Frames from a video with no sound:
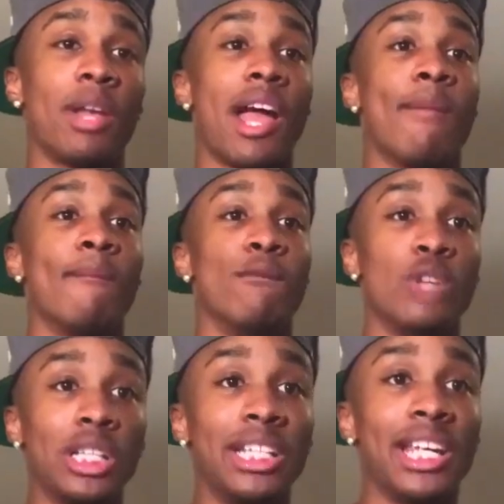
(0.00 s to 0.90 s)
but I'm
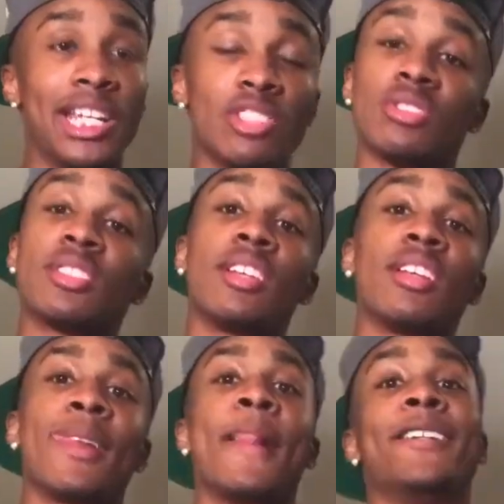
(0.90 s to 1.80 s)
really
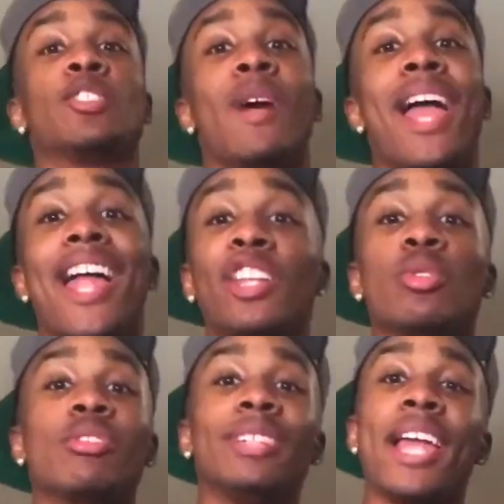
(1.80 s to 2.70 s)
interested, so I had to
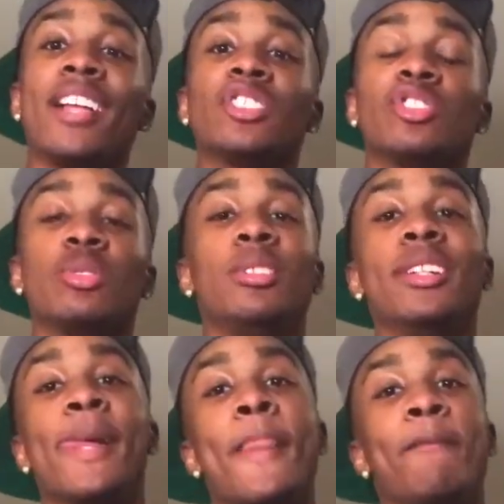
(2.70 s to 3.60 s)
do a reaction to
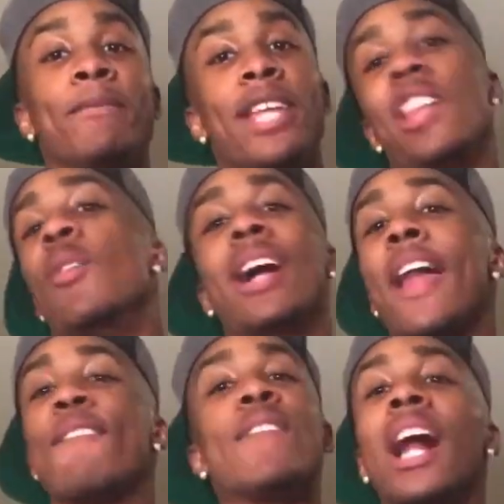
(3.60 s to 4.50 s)
it. Y'all know I
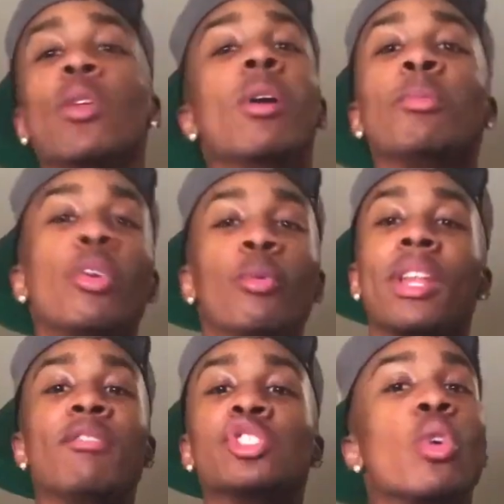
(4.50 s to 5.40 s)
got to follow up on
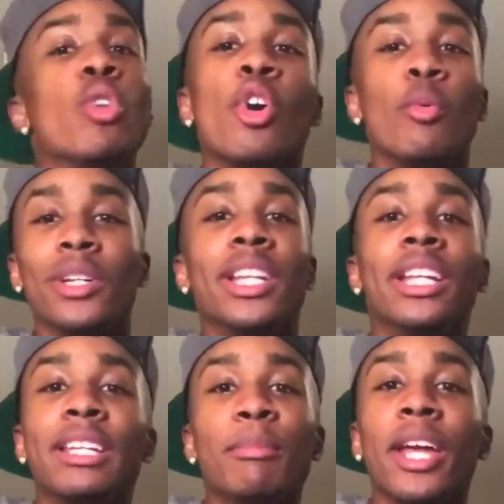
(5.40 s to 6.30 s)
whatever's going on with
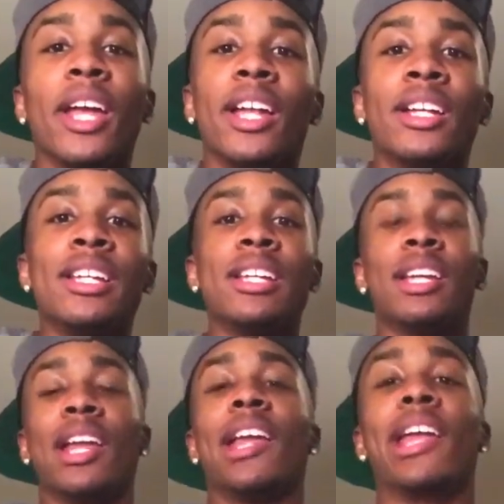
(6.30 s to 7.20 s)
Nicki, man.
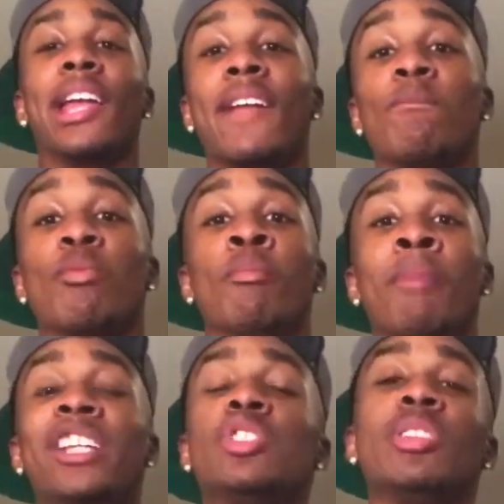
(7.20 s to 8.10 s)
Hey,
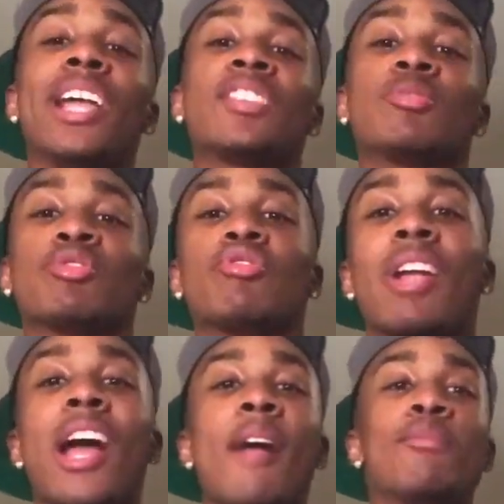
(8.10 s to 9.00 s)
make sure y'all
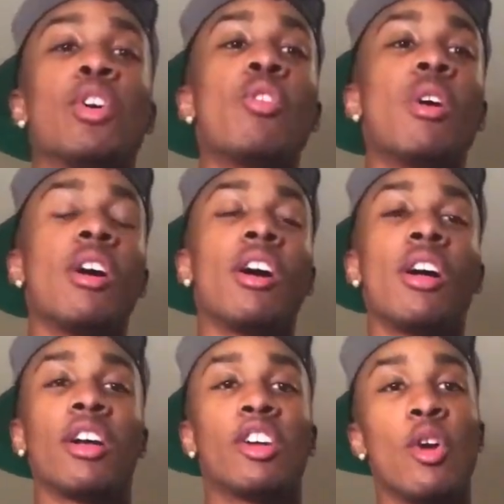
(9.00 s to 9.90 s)
subscribe.
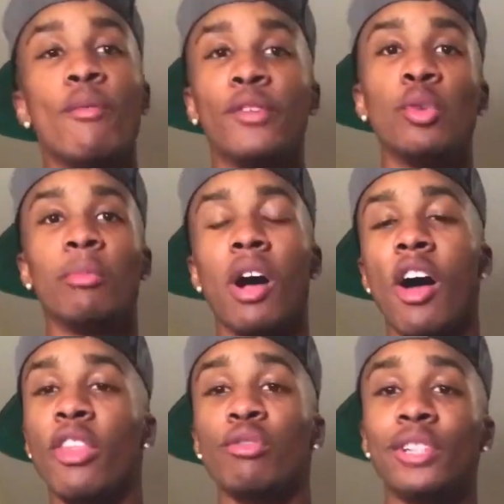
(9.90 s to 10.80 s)
Go view my
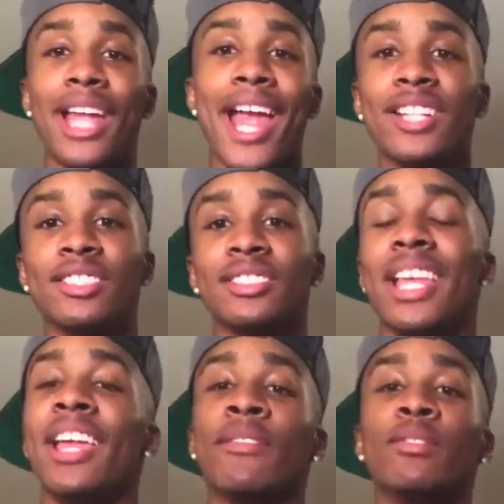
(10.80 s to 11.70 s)
other reactions
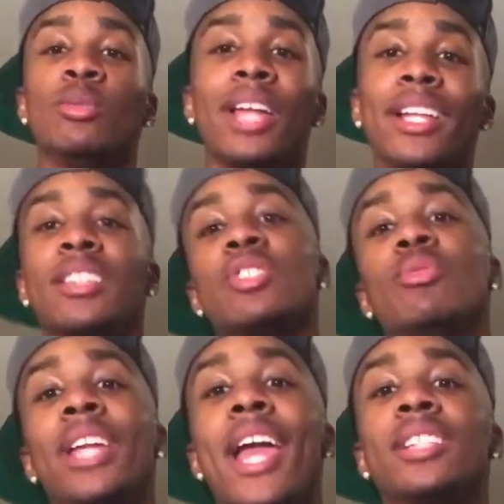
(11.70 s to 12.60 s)
if you like this
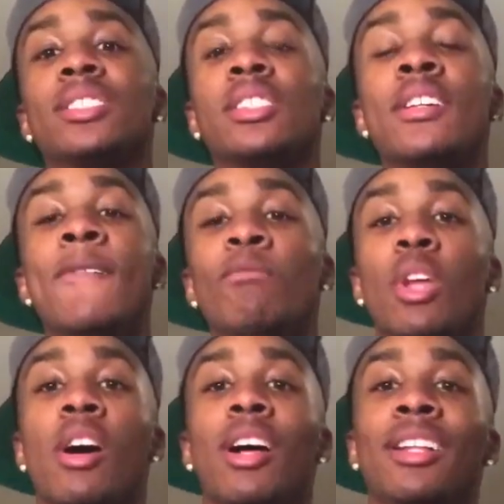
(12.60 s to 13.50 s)
reaction.
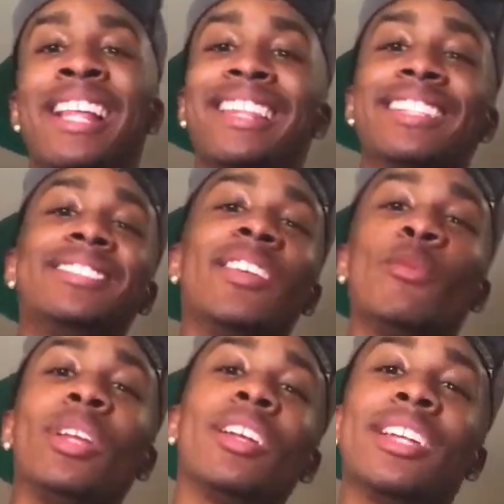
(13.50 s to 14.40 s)
Let's see
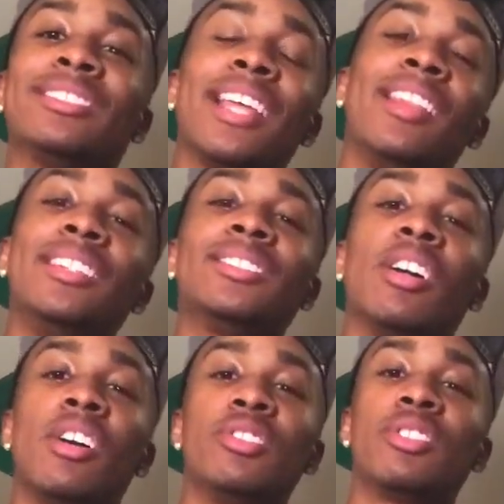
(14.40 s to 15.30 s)
if we can get to at least
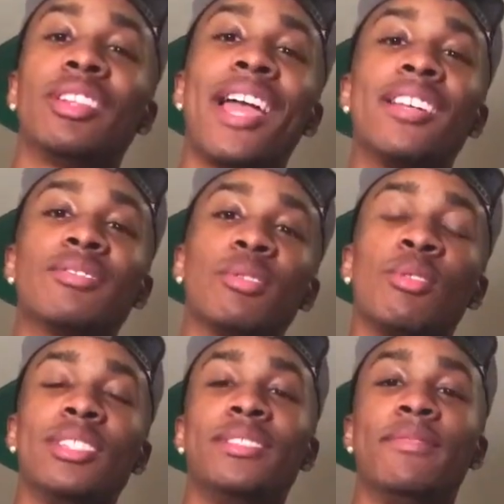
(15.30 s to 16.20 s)
100 likes
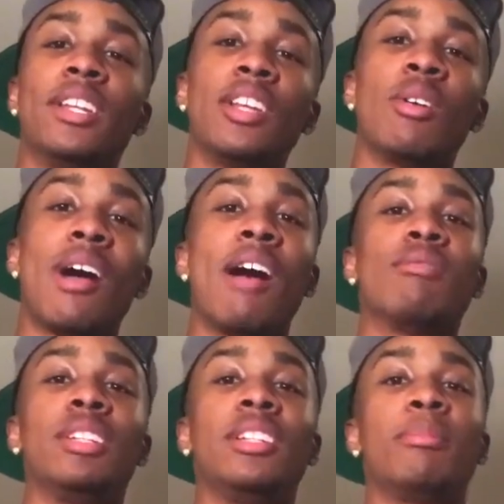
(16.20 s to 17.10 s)
on this video. I
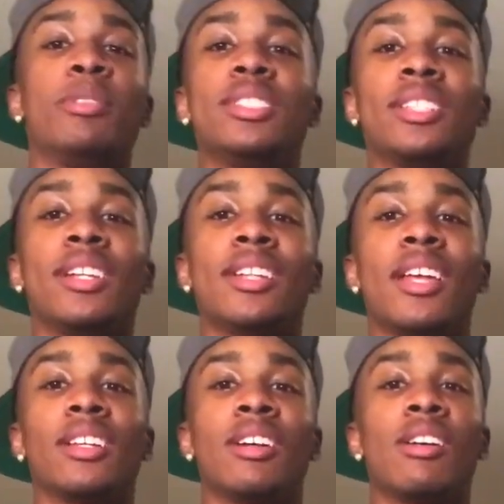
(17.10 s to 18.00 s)
really appreciate
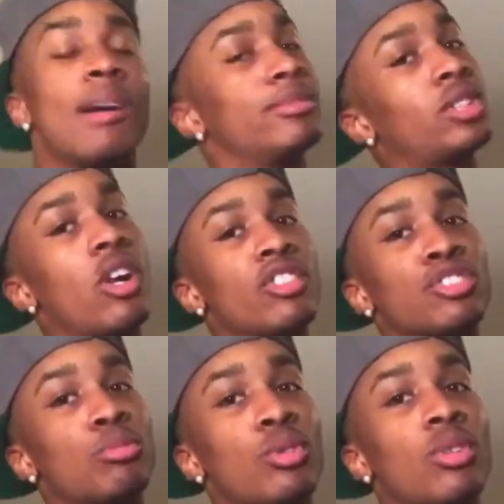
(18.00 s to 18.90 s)
that, y'all. I'm starting
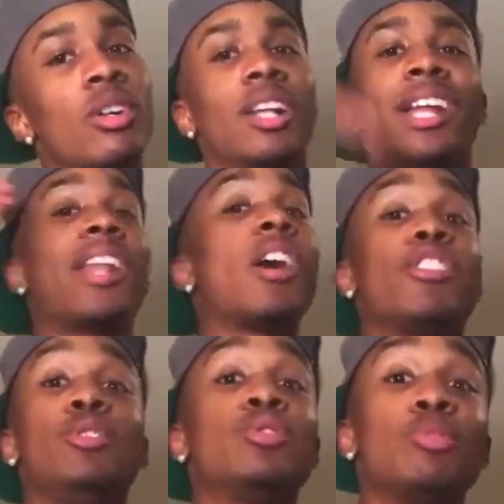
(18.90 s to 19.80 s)
small. A lot of
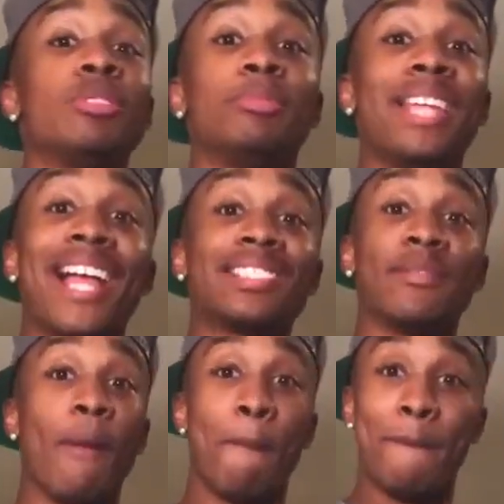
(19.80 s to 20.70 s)
other YouTubers be
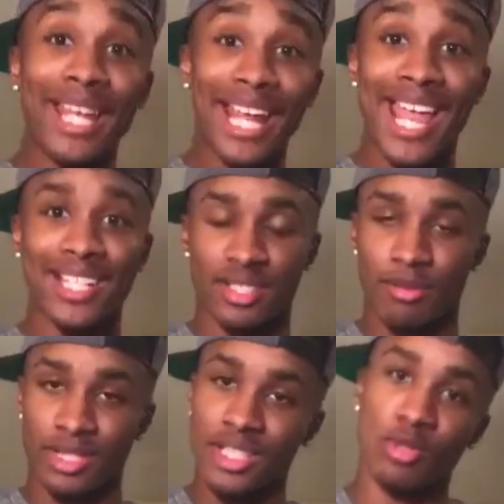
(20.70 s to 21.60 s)
asking for big-ass
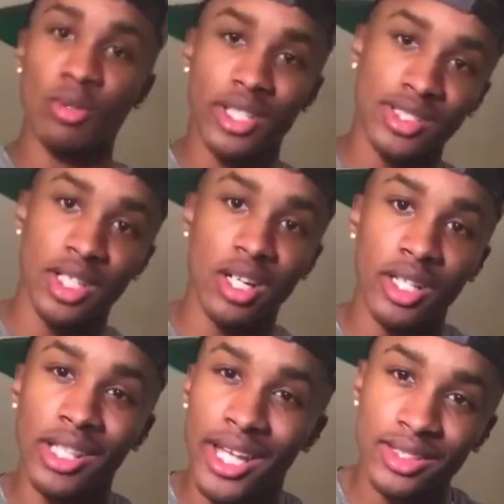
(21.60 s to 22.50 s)
numbers. I just want to get to
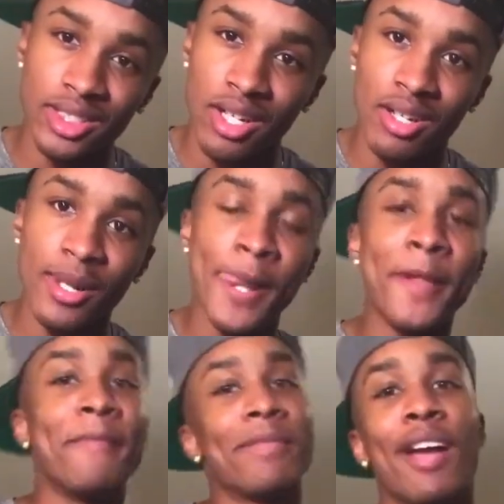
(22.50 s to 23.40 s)
100 likes, y'all.
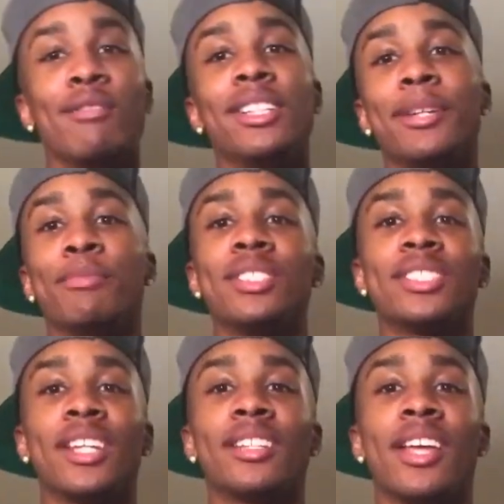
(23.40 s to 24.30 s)
I really
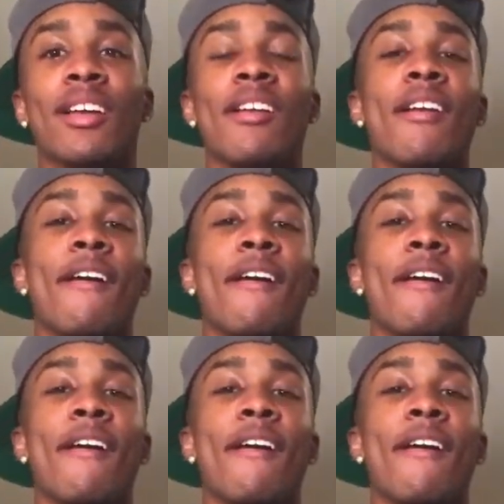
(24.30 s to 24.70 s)
appreciate that.